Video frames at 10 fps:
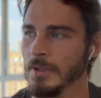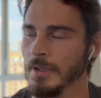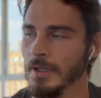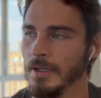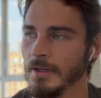
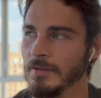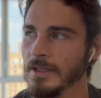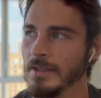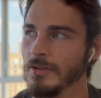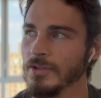And I
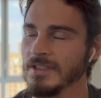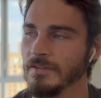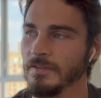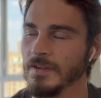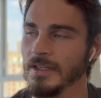think there is a
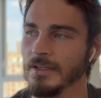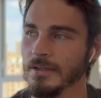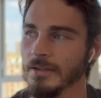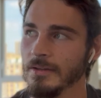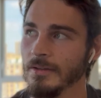fear
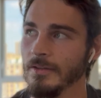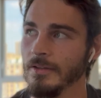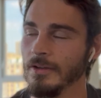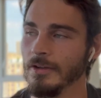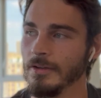
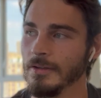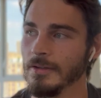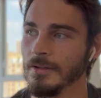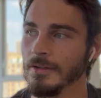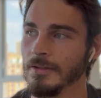that
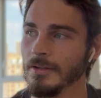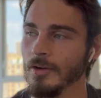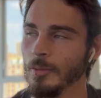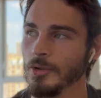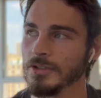
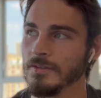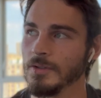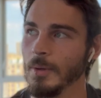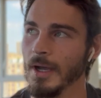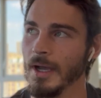almost if
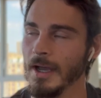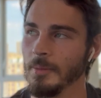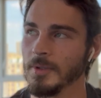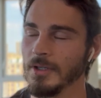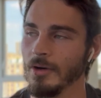you are
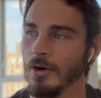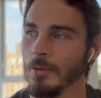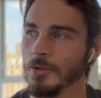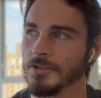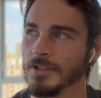happy, or
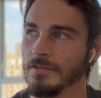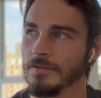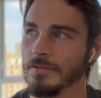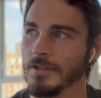almost if